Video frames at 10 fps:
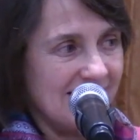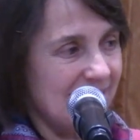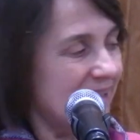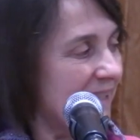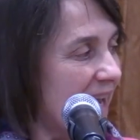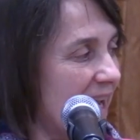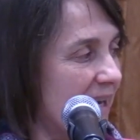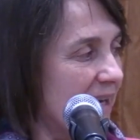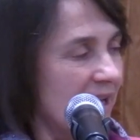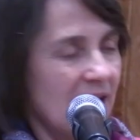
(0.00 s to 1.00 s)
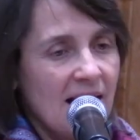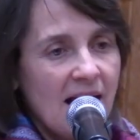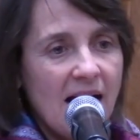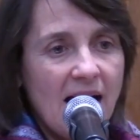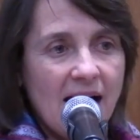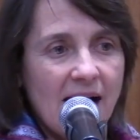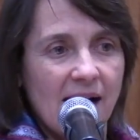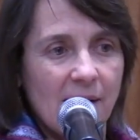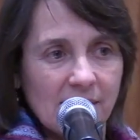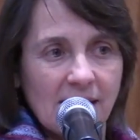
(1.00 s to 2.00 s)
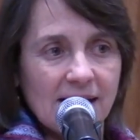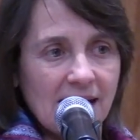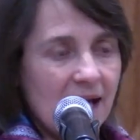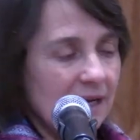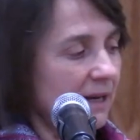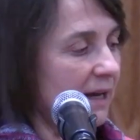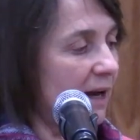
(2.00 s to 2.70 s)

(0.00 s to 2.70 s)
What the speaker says: It's again,